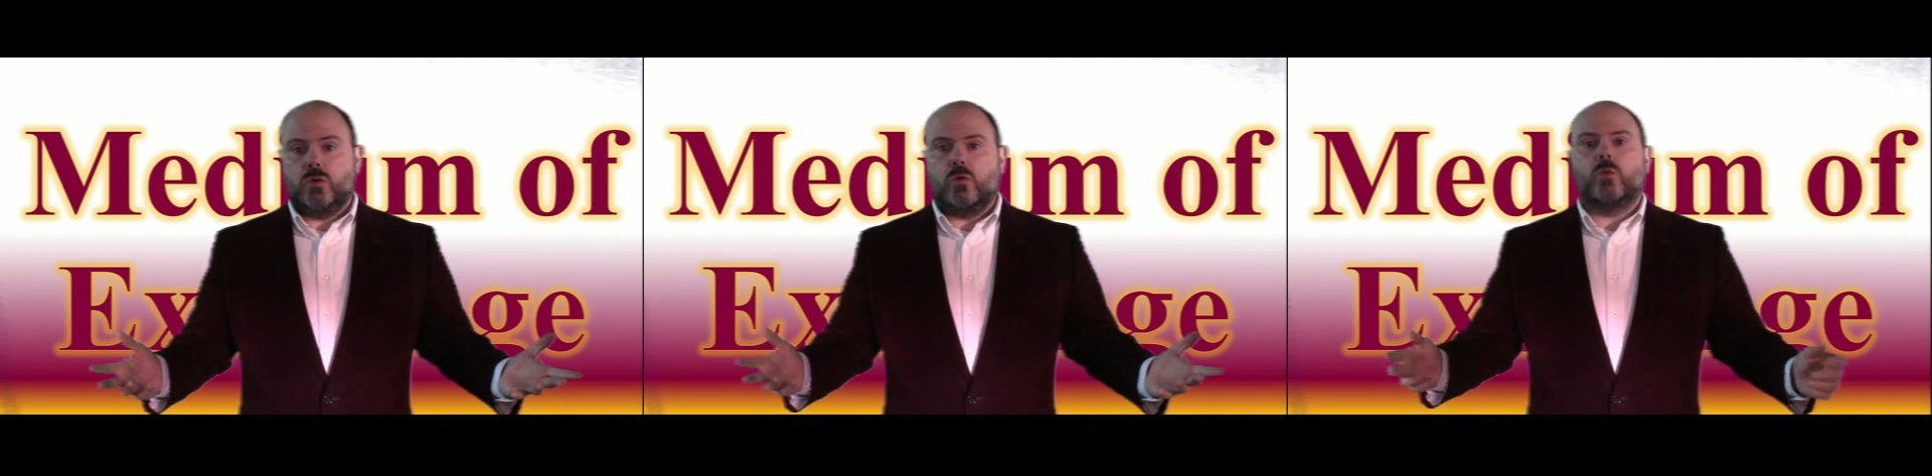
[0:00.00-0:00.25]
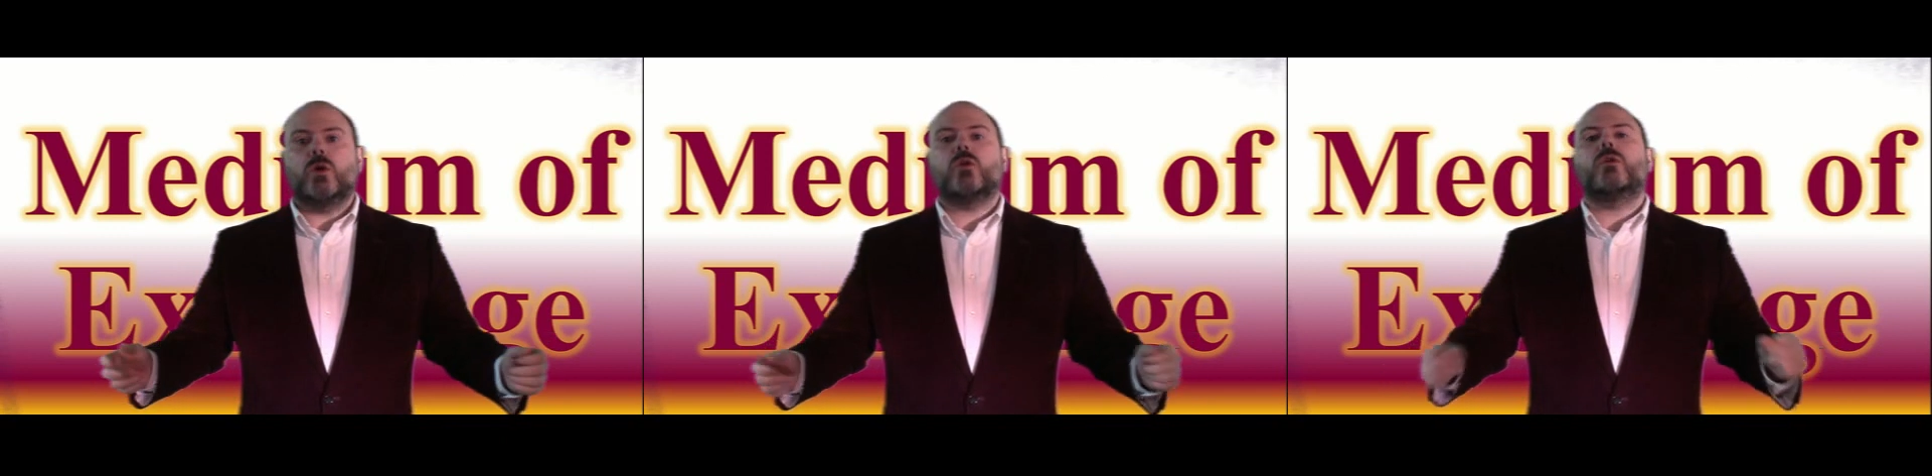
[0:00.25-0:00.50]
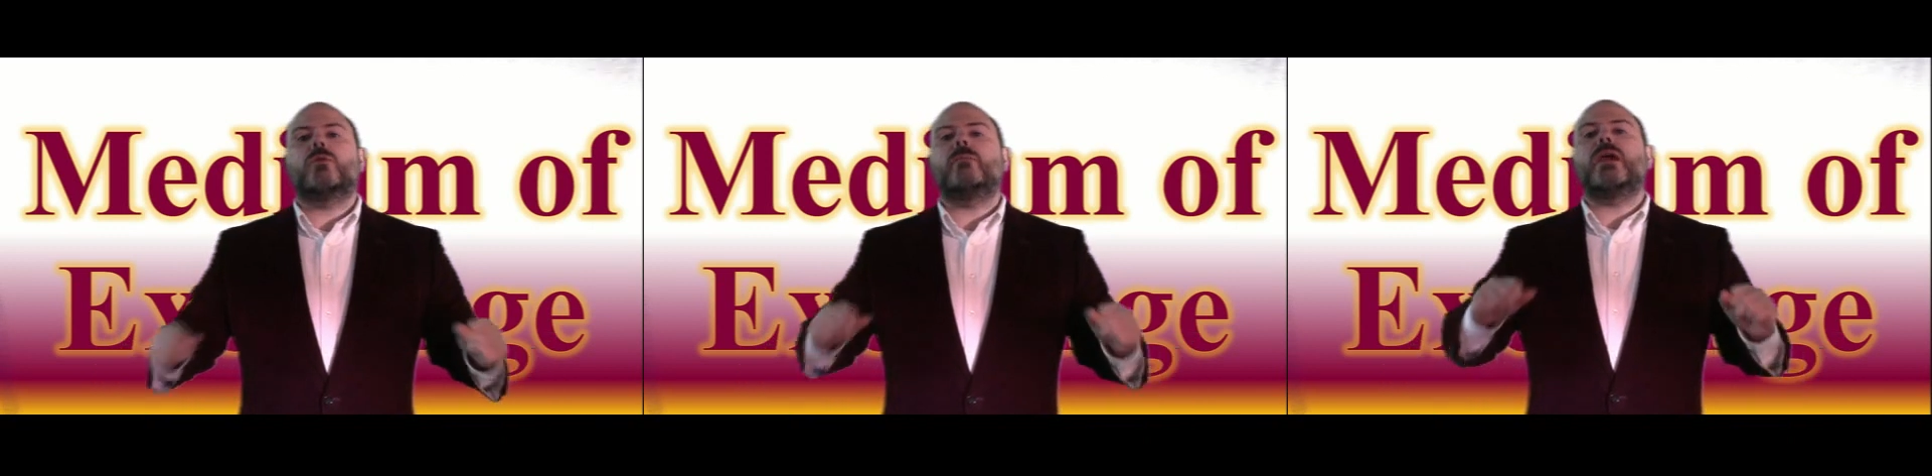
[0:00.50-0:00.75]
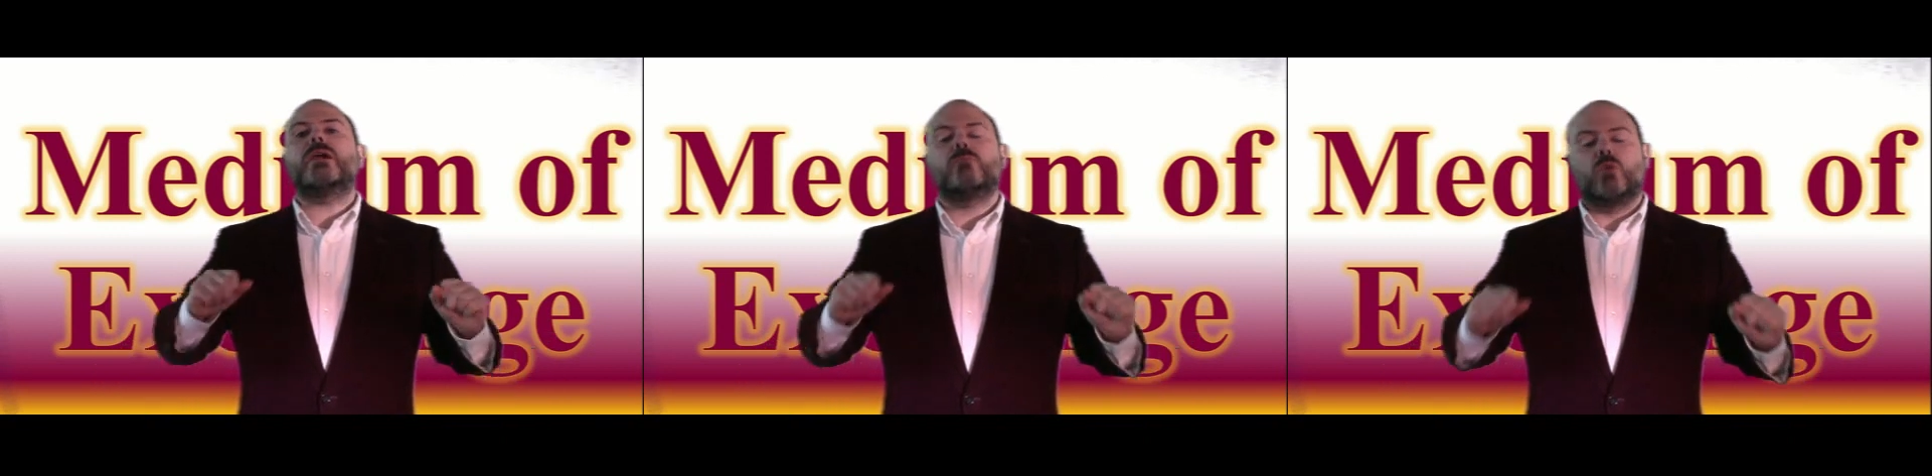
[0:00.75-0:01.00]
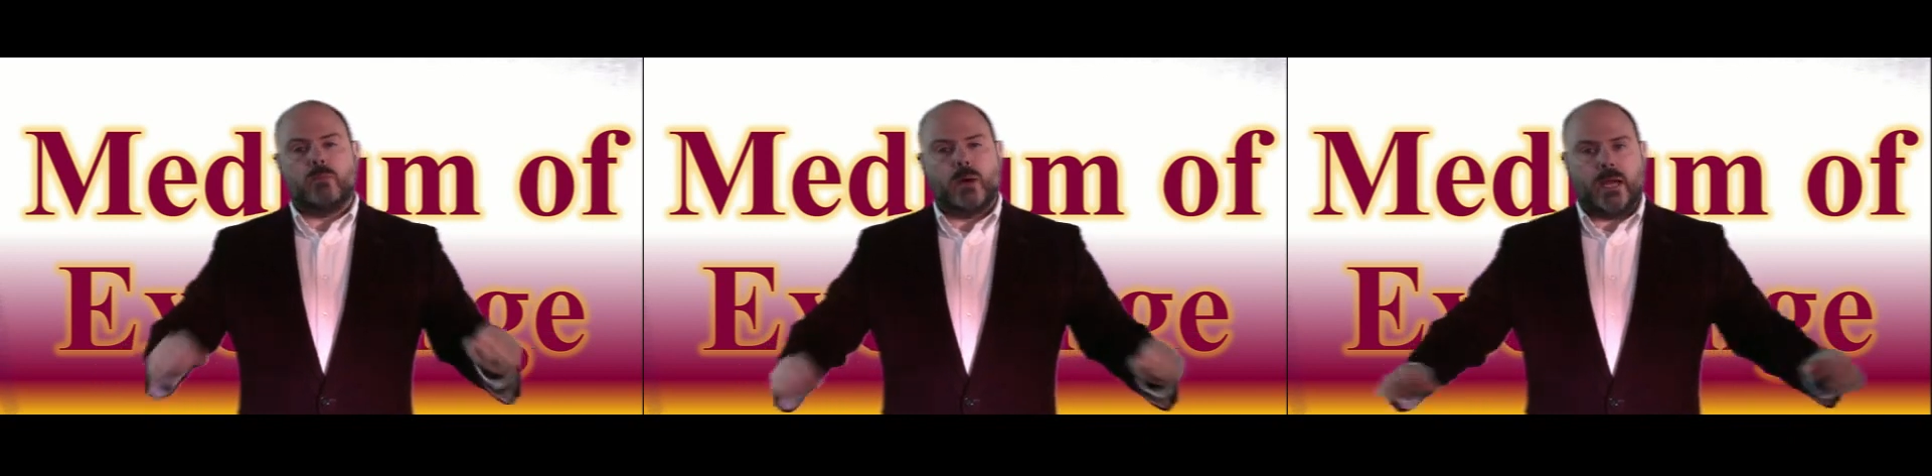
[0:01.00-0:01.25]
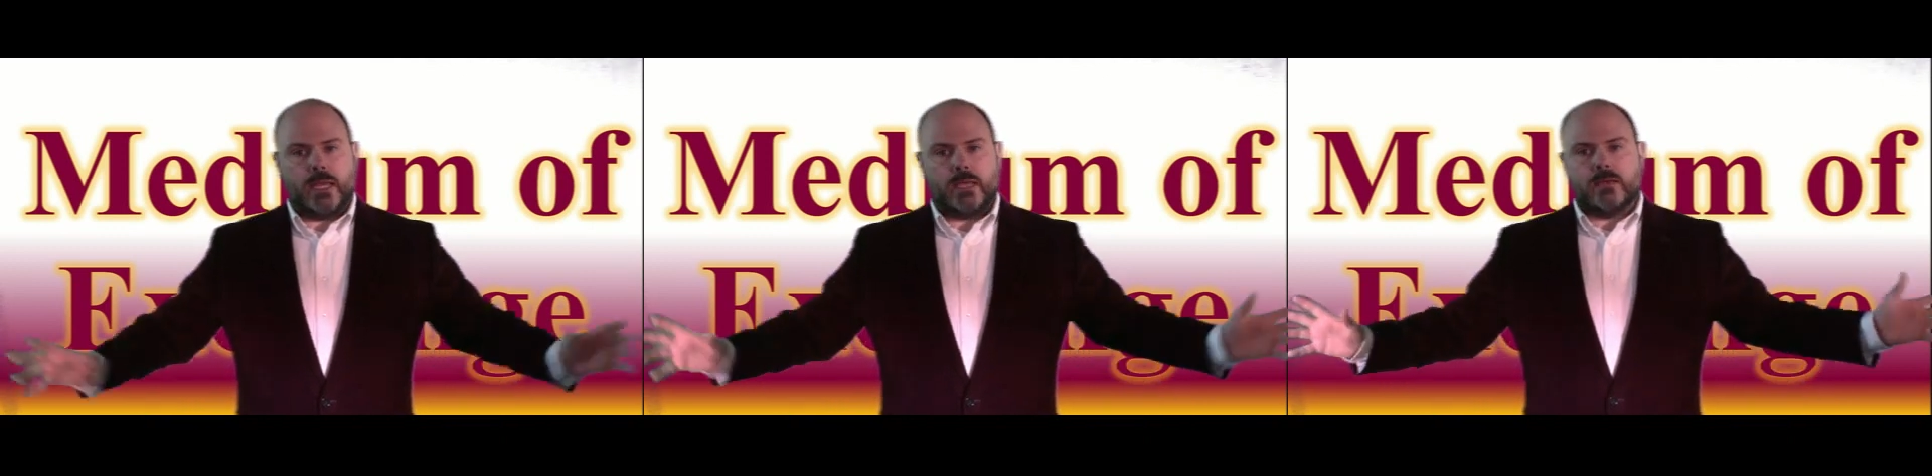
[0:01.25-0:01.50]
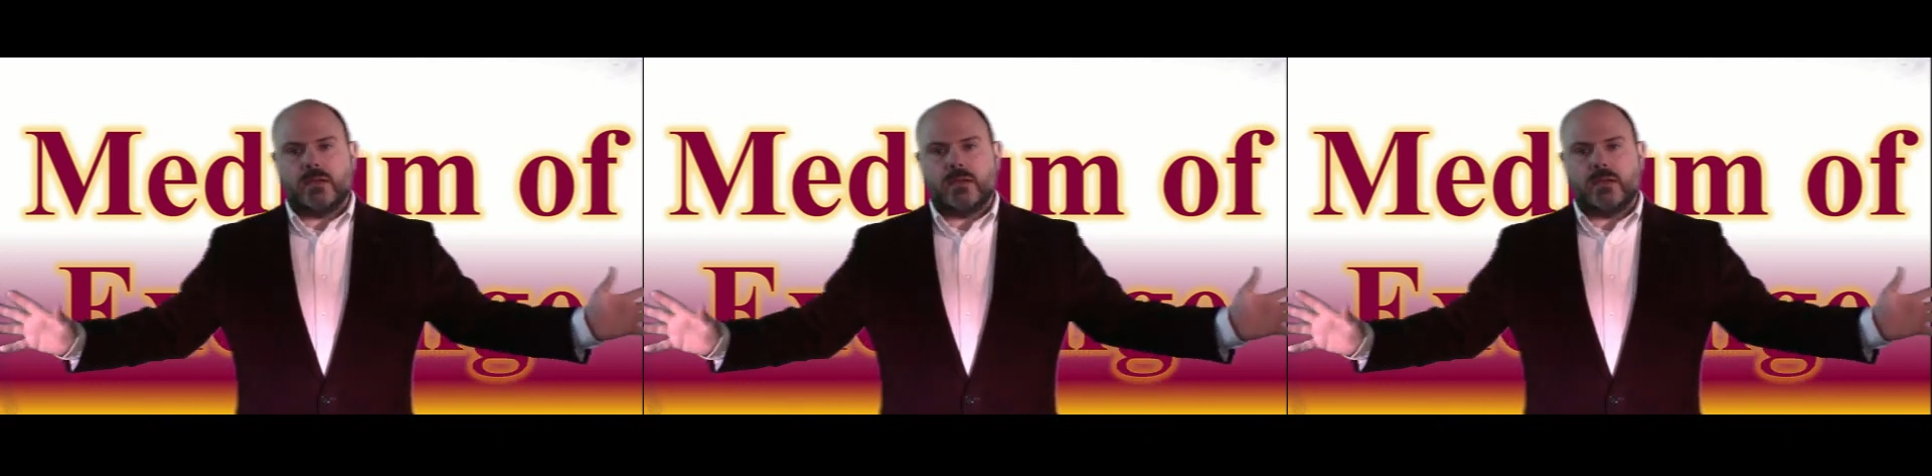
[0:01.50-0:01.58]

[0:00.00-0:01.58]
We're going to make more money.